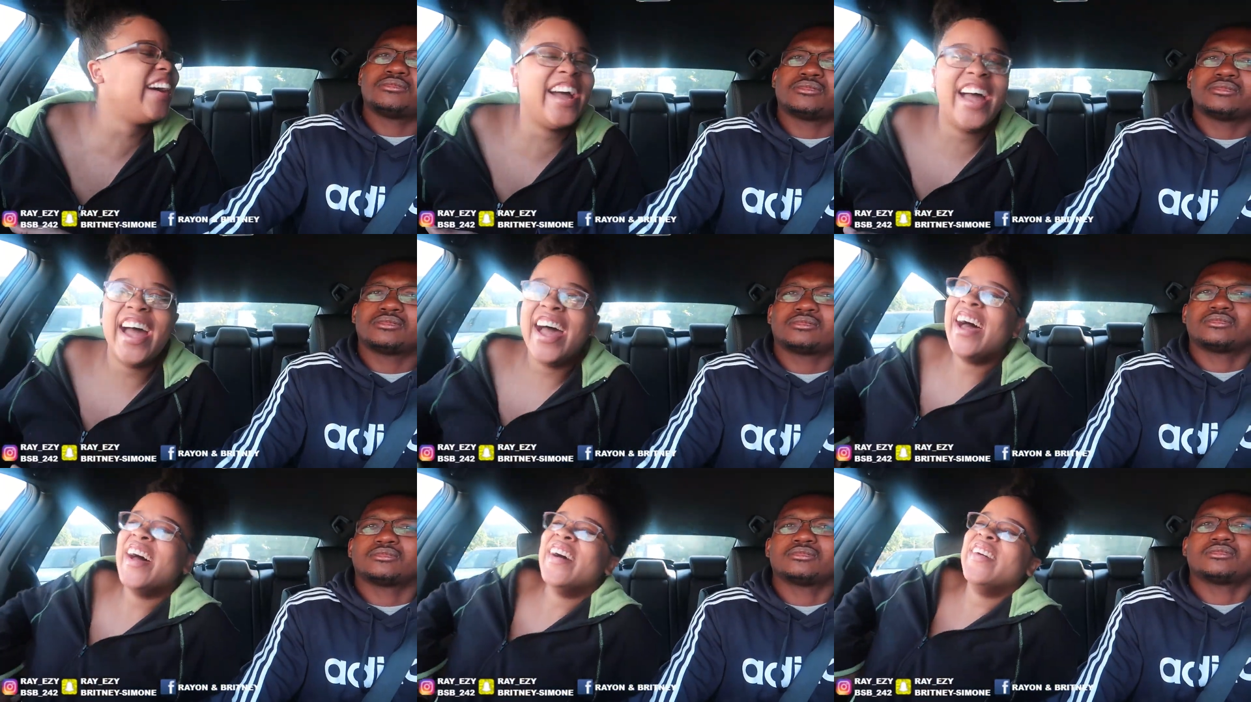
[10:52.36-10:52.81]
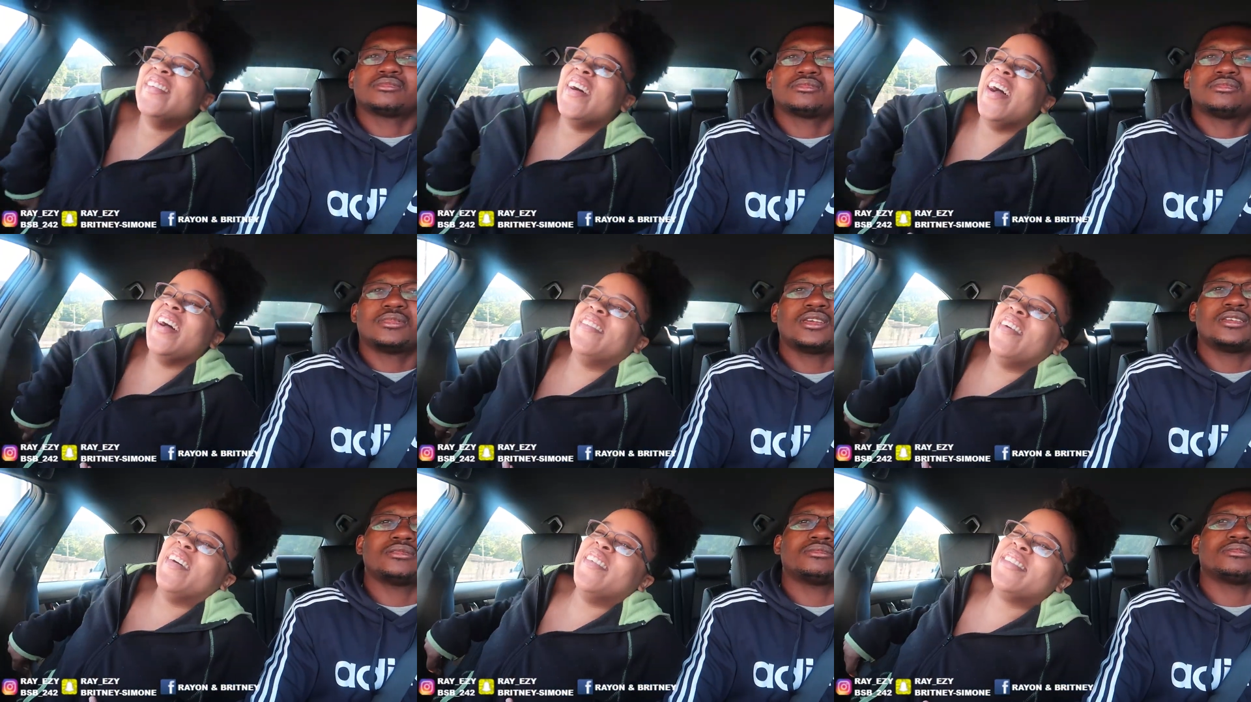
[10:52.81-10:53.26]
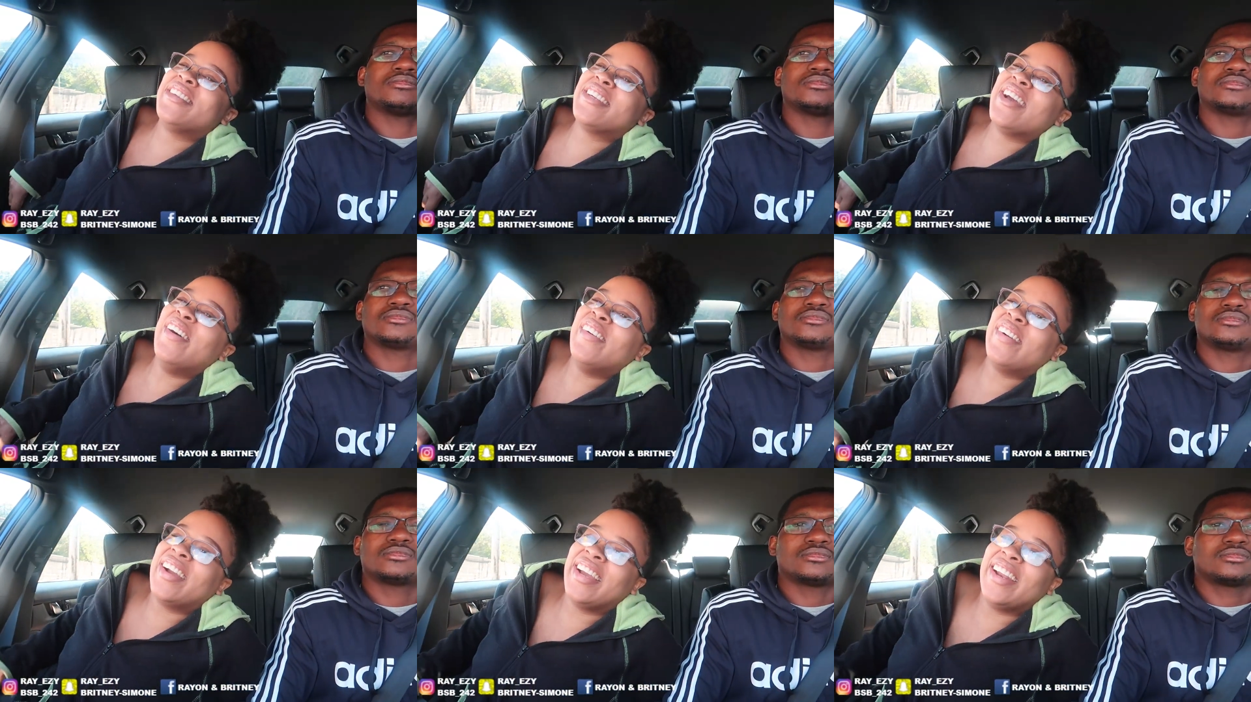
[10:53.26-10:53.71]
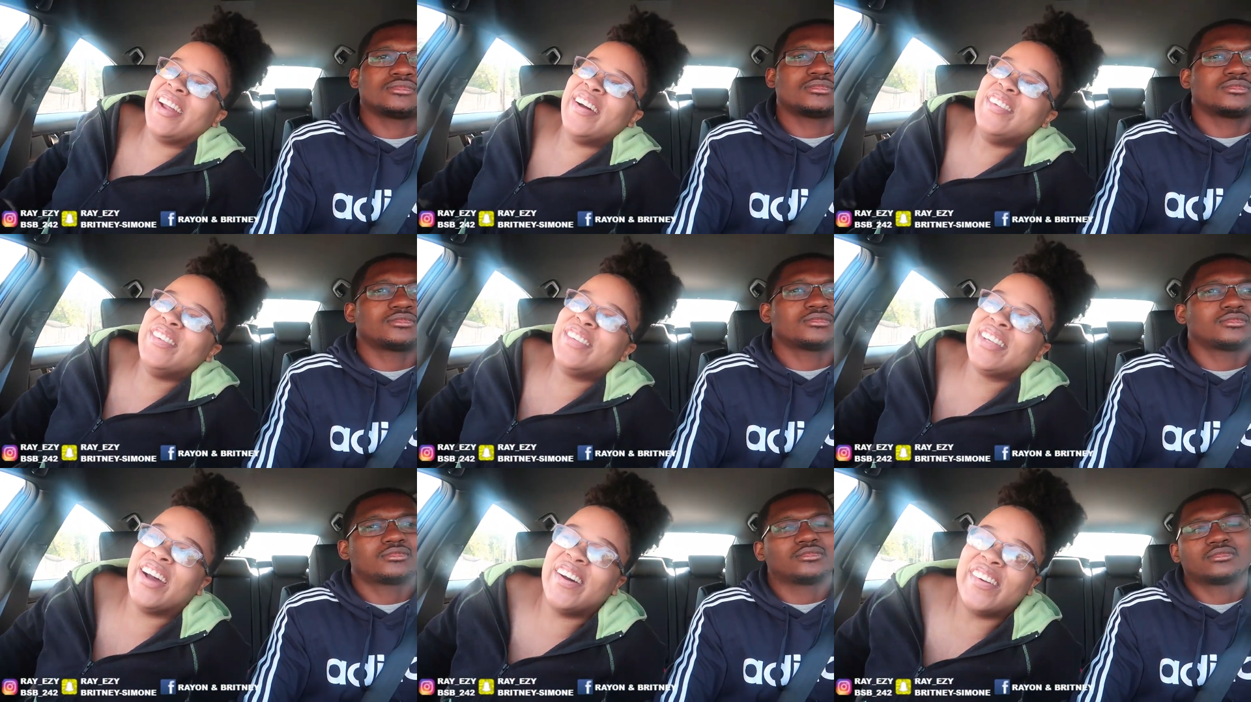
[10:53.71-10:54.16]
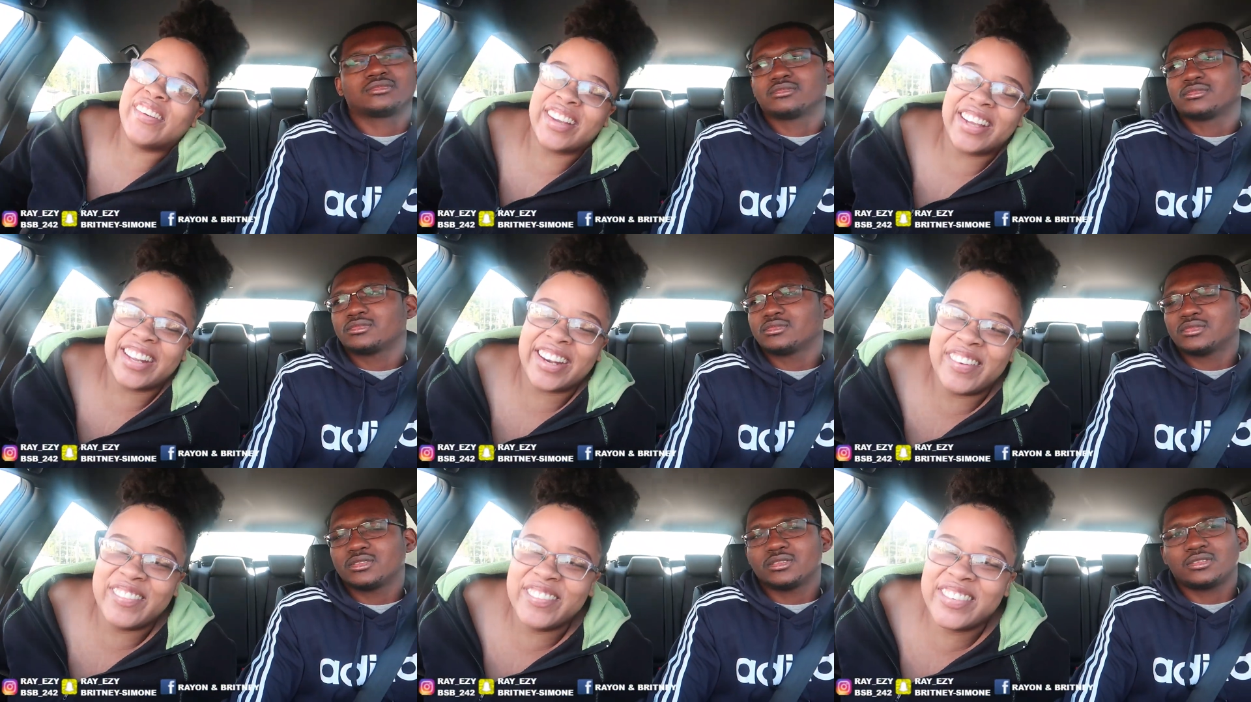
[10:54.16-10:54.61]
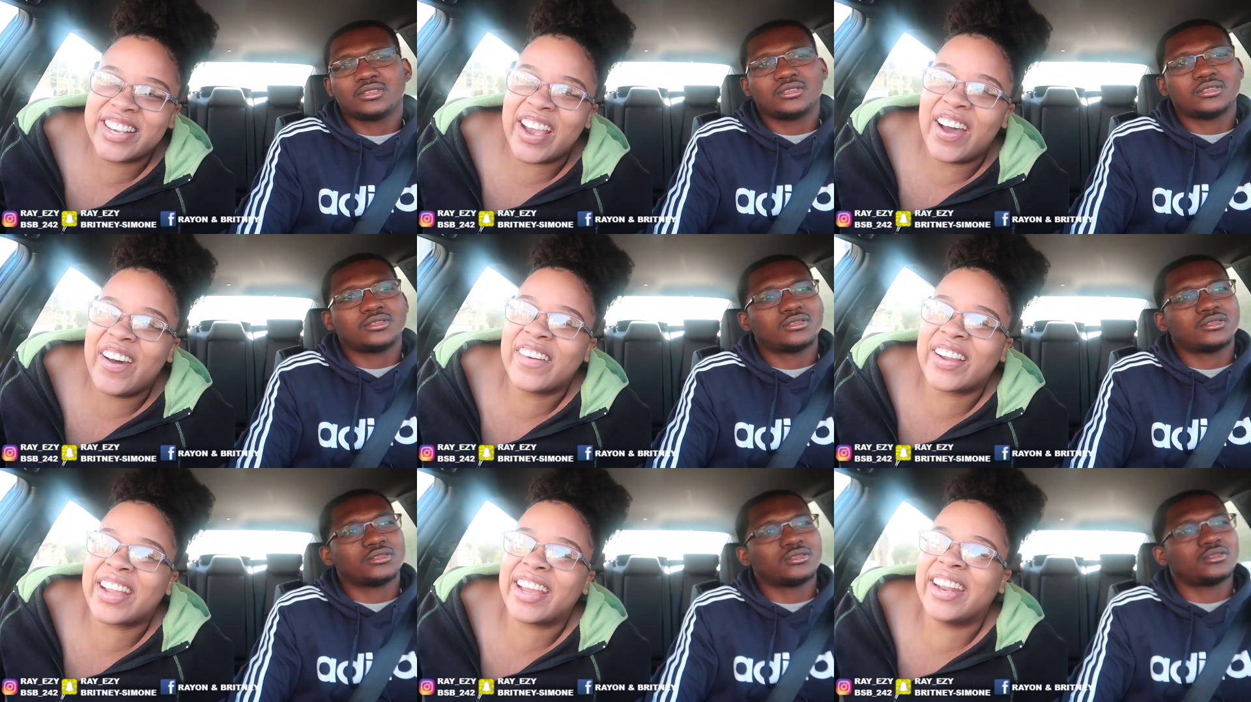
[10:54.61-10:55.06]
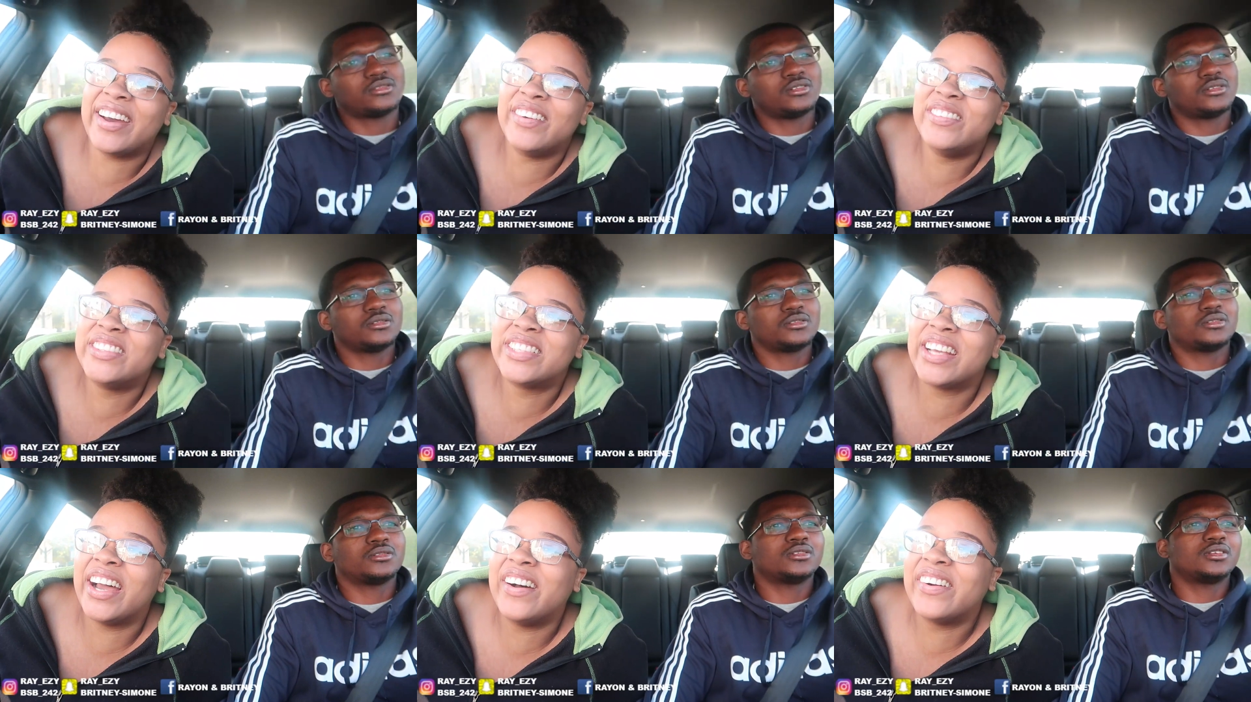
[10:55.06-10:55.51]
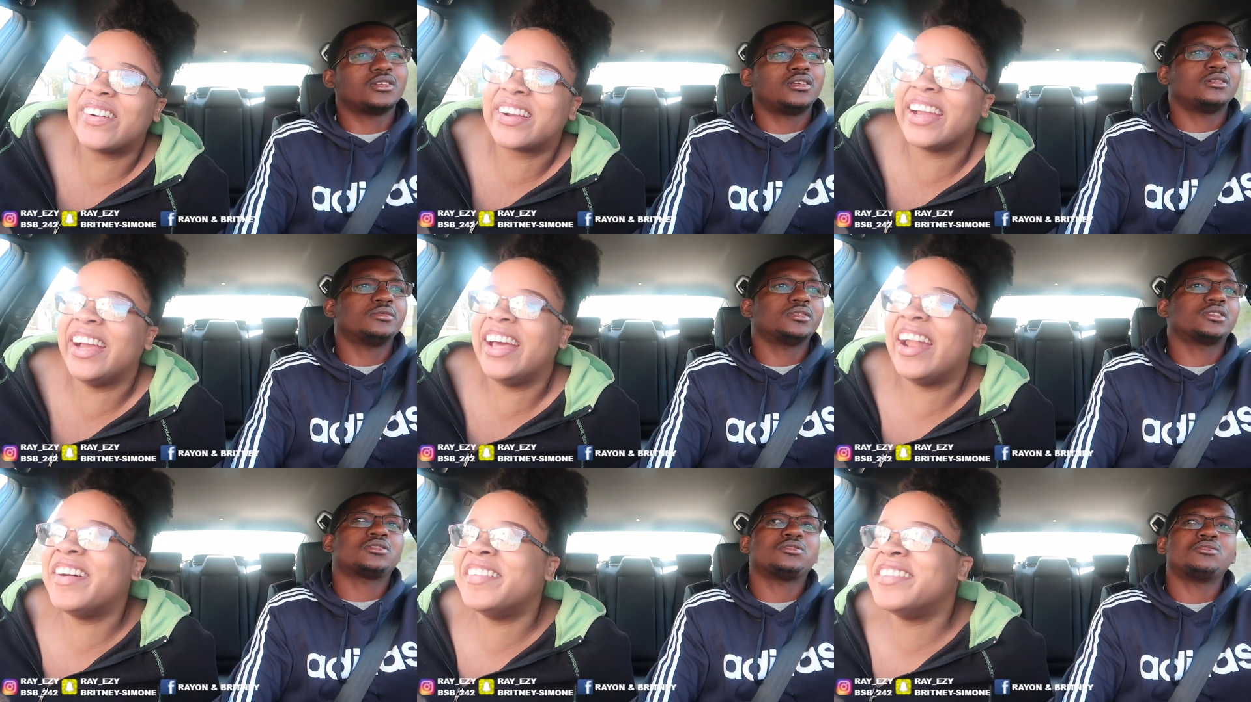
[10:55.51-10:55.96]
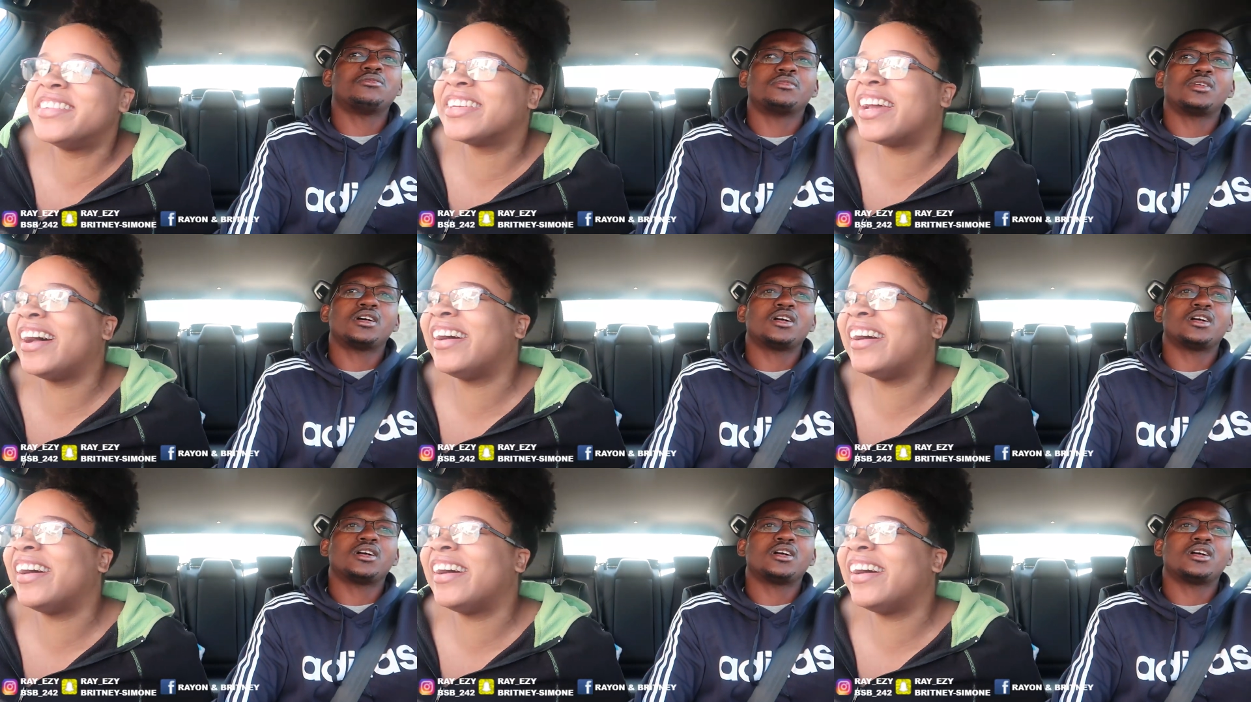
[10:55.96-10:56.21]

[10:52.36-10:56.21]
Speaker 1: babe, I'm joking. I'm joking. I'm joking. I'm joking. I'm